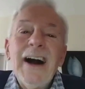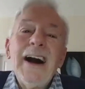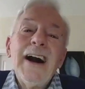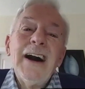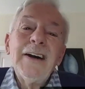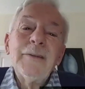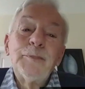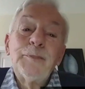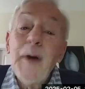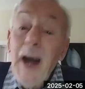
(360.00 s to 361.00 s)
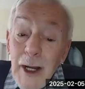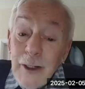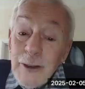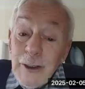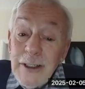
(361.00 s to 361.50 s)

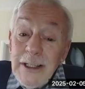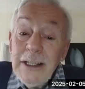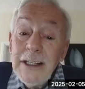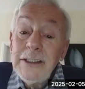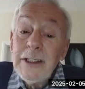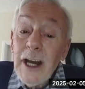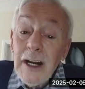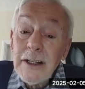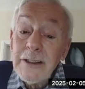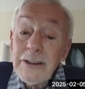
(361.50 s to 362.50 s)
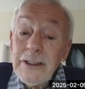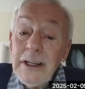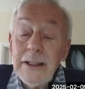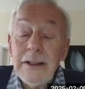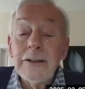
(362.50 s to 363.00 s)
But he does,
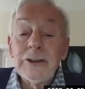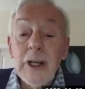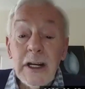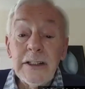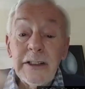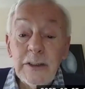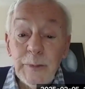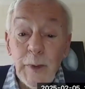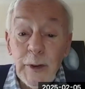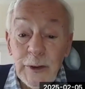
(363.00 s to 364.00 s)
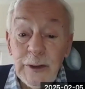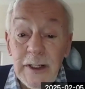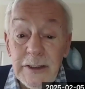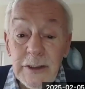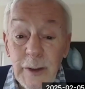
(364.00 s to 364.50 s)
in the Chinese box
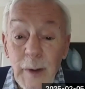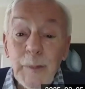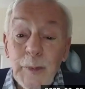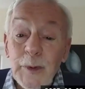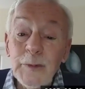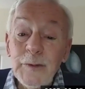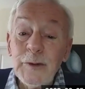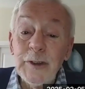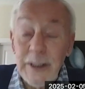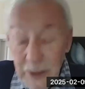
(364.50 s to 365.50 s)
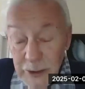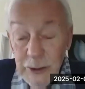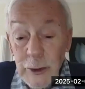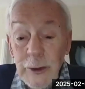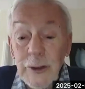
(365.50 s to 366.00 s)
example, for
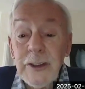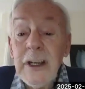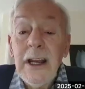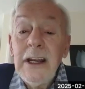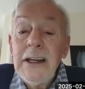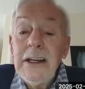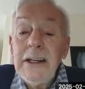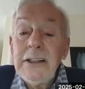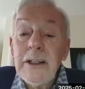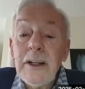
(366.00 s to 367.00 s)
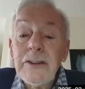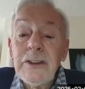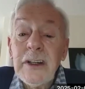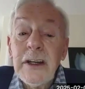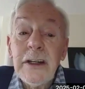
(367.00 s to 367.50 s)
instance, he does
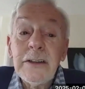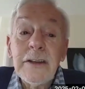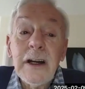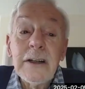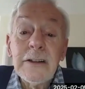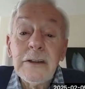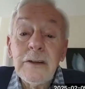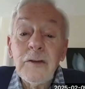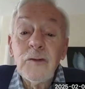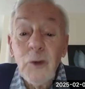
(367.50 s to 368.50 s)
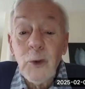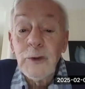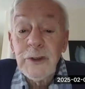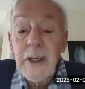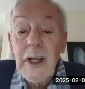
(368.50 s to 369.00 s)
say that
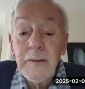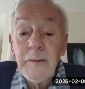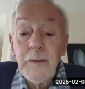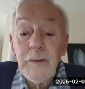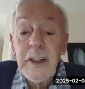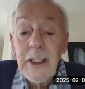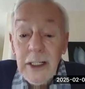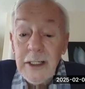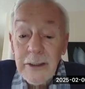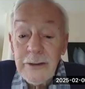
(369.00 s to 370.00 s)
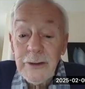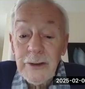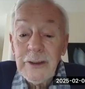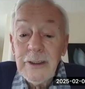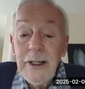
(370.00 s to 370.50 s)
thoughts and
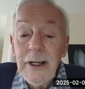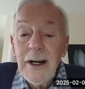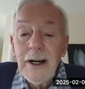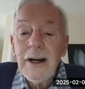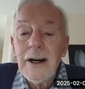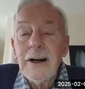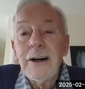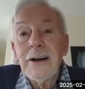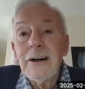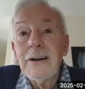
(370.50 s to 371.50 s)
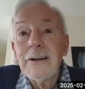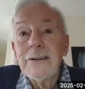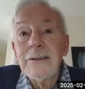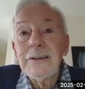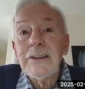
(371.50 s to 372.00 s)
feelings
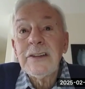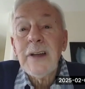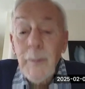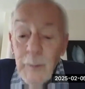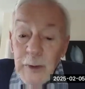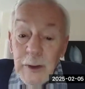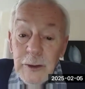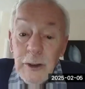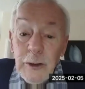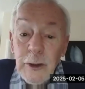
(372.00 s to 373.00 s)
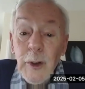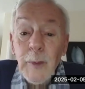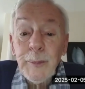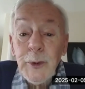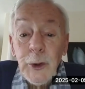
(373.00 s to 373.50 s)
are something that a
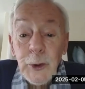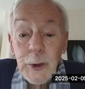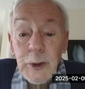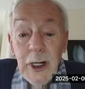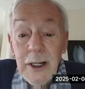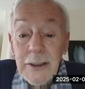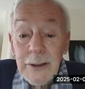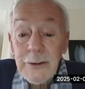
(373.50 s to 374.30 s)
computer